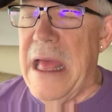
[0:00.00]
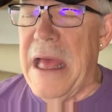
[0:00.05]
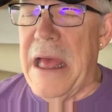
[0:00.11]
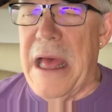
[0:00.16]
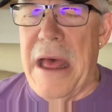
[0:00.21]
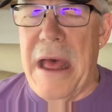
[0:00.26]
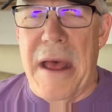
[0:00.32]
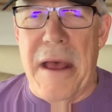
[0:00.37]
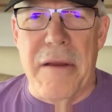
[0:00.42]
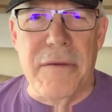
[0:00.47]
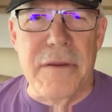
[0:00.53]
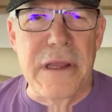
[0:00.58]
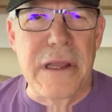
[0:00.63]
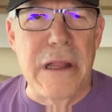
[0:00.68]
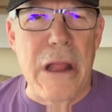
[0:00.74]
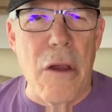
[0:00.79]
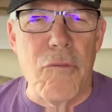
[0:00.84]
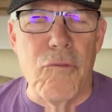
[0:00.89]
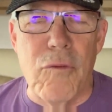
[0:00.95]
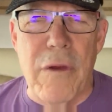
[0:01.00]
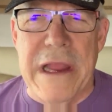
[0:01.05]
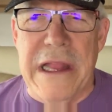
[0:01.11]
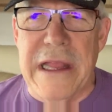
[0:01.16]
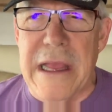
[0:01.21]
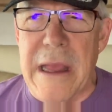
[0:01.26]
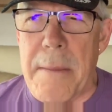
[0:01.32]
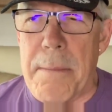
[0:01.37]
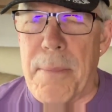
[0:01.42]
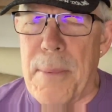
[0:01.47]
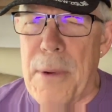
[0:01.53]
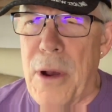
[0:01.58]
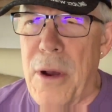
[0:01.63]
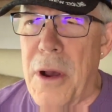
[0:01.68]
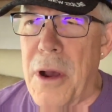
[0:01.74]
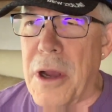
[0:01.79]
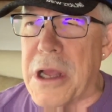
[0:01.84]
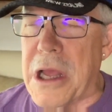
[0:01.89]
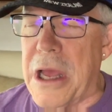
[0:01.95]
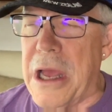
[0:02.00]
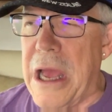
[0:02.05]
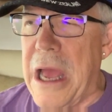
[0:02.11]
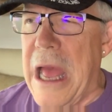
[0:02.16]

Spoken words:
Reading a book